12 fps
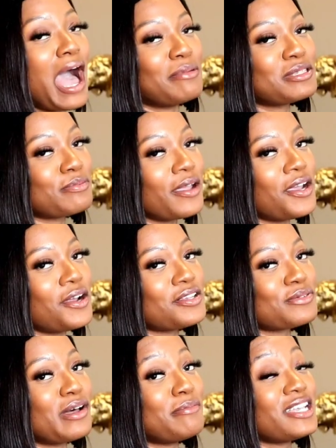I'm gonna spray her
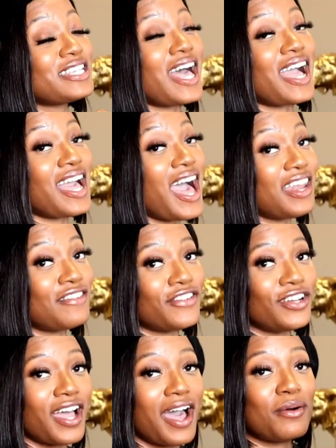as well because I kind of
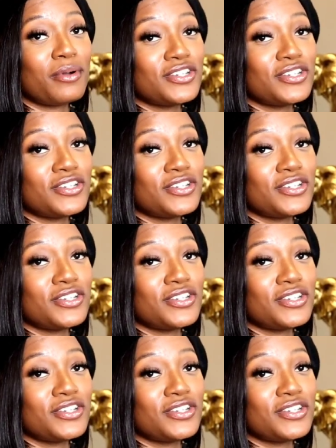forgot